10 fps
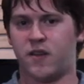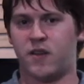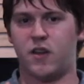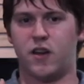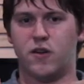
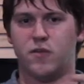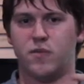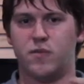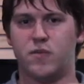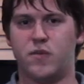
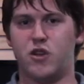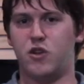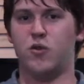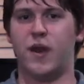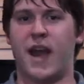
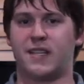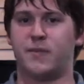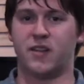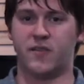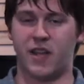new
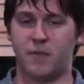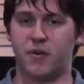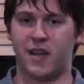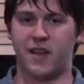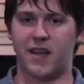aspect of
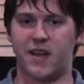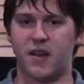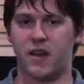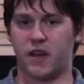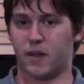gameplay that
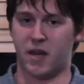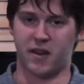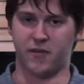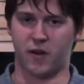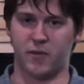a
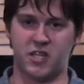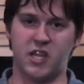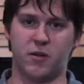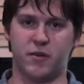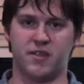competitive
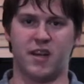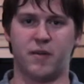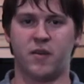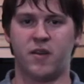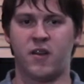RPG opens
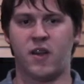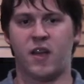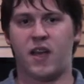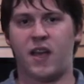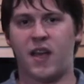up.
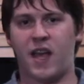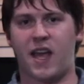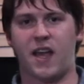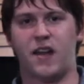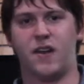
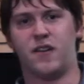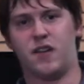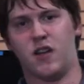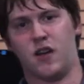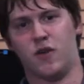And,
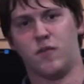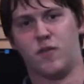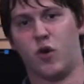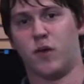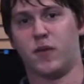
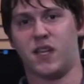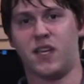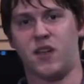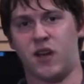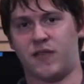normally
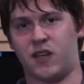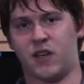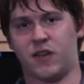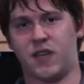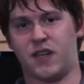you have to
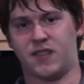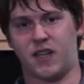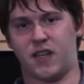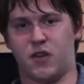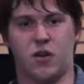deal with things
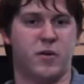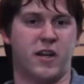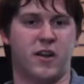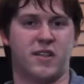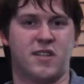like, a
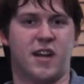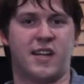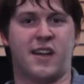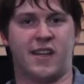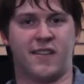player gets knocked
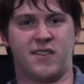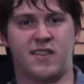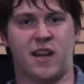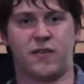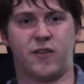out, they have to
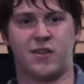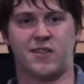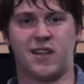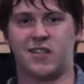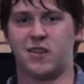sit out for a
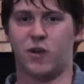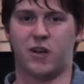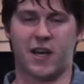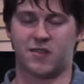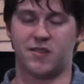session. Well,
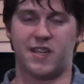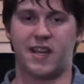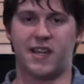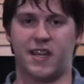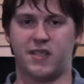Last One
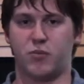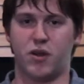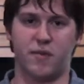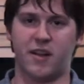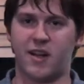Standing has
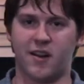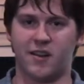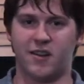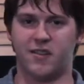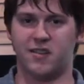pre-made
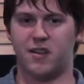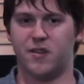characters,